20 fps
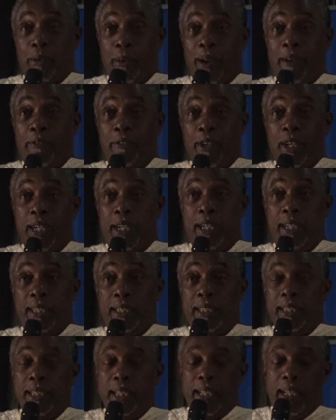to
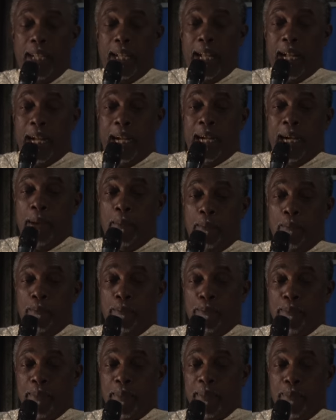Africa,
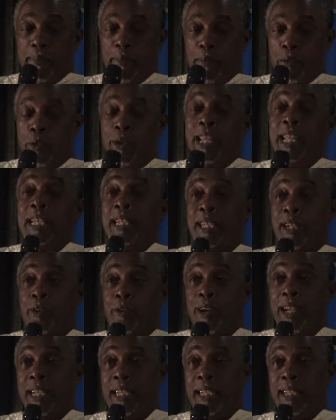um,
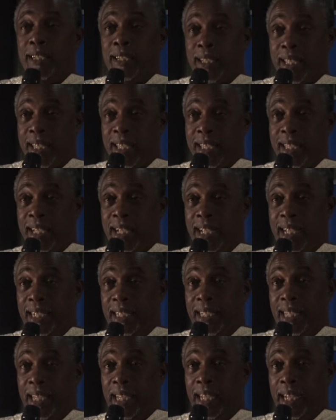reintegrate into
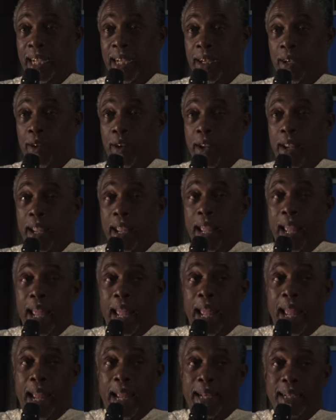society here,
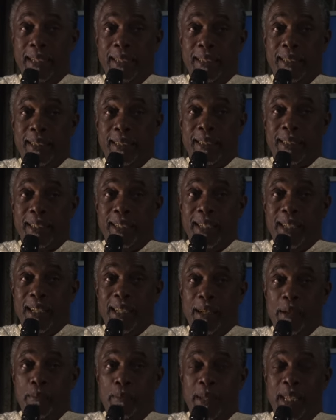and
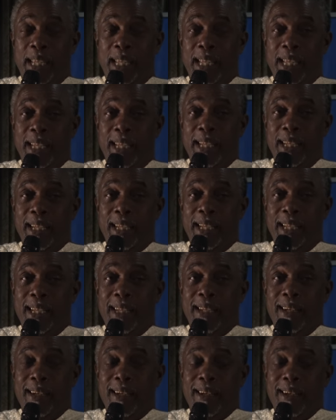be
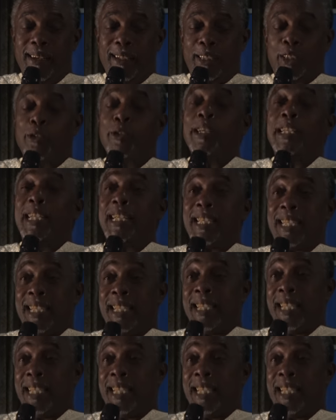treated